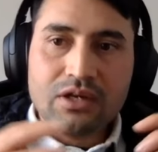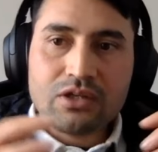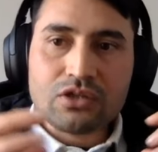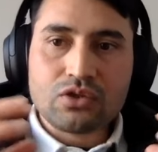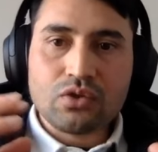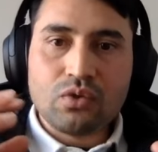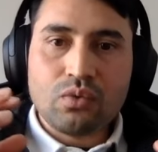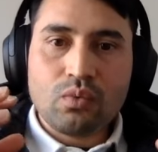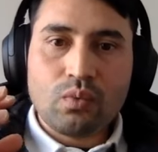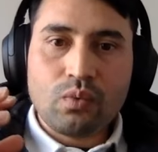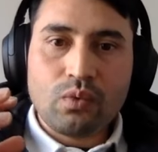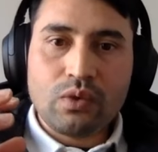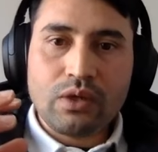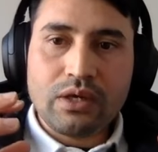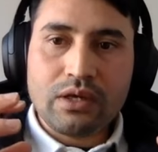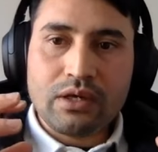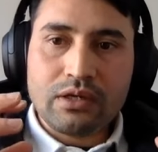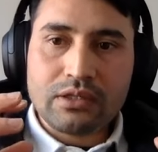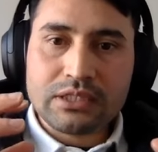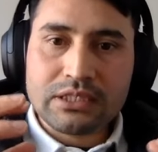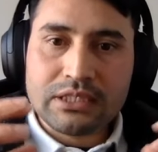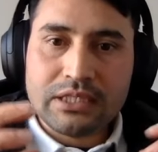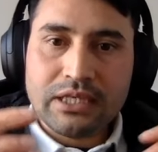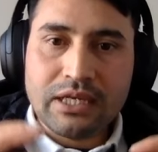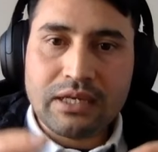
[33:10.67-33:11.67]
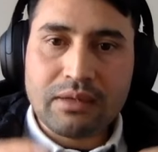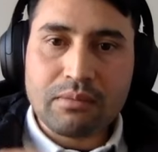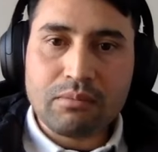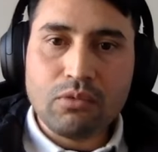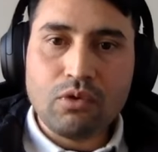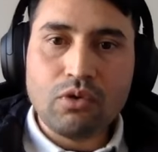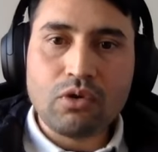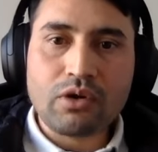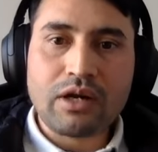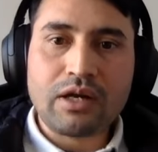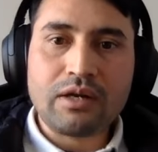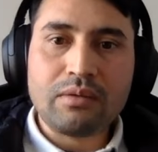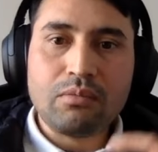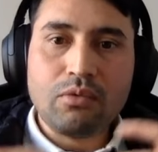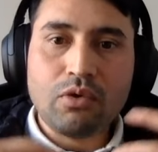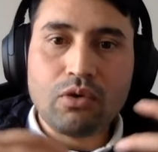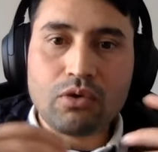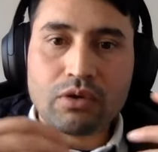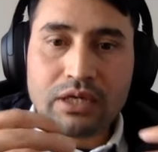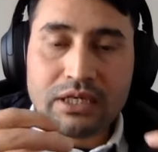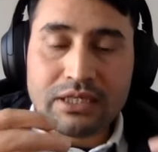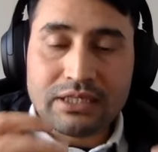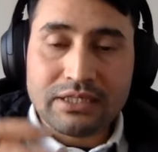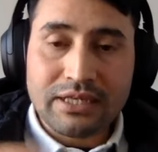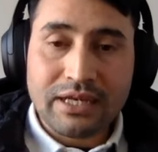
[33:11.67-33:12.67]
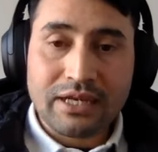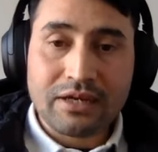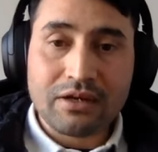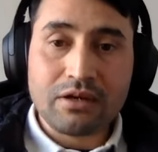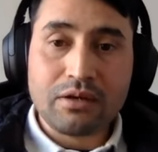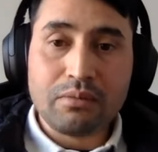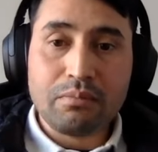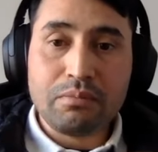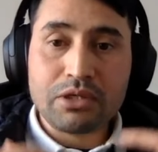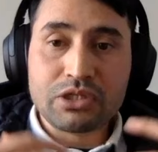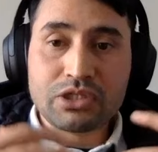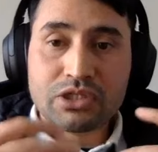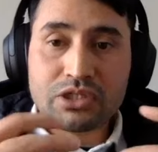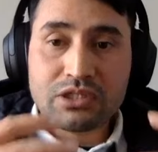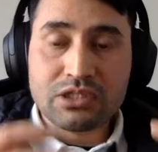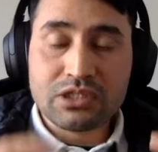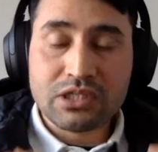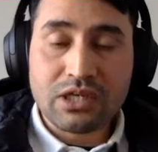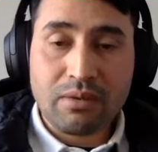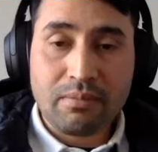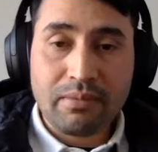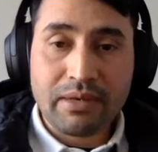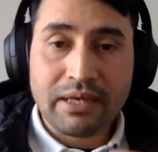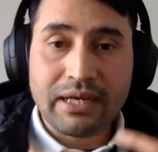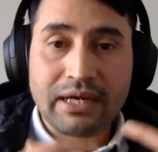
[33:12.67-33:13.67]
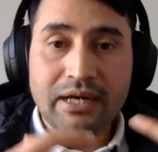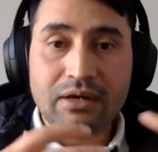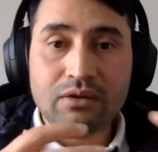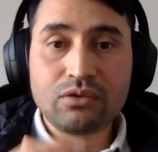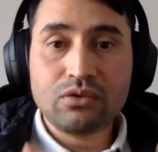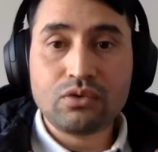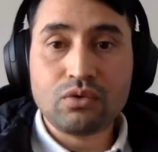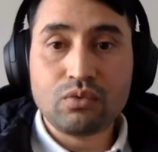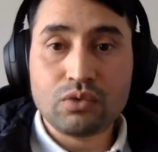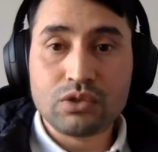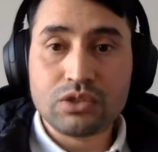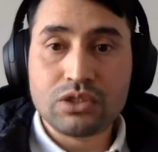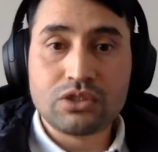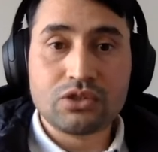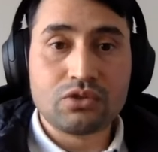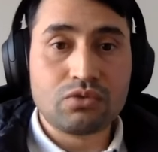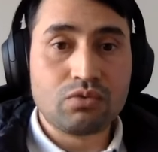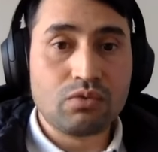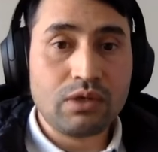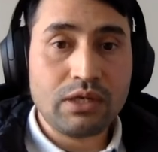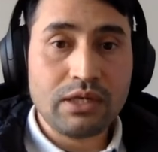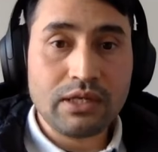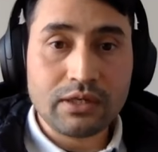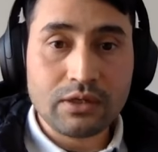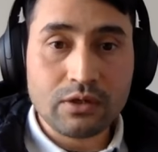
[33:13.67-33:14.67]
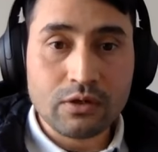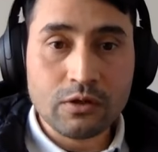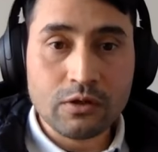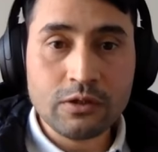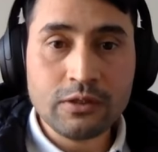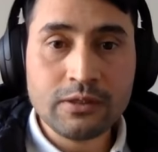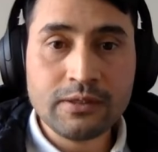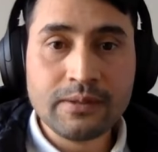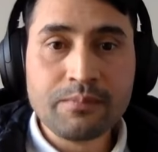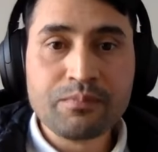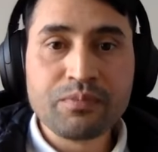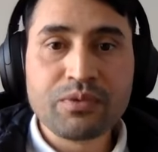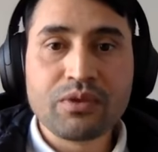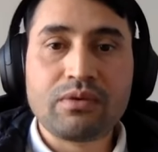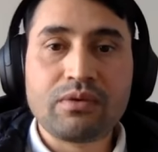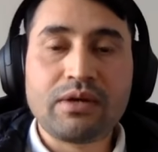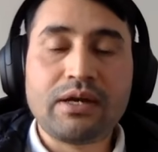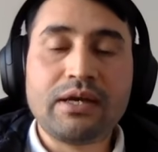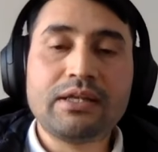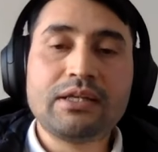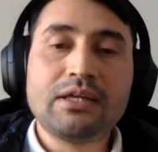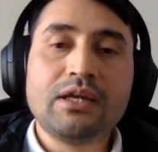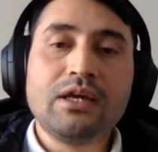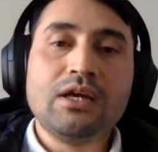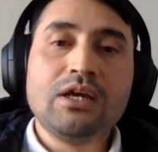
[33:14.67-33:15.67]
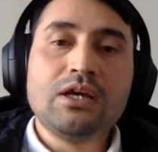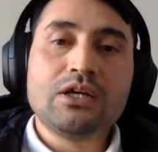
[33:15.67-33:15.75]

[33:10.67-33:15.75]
So we are seeing more and more integral missions coming out, which is really good, right?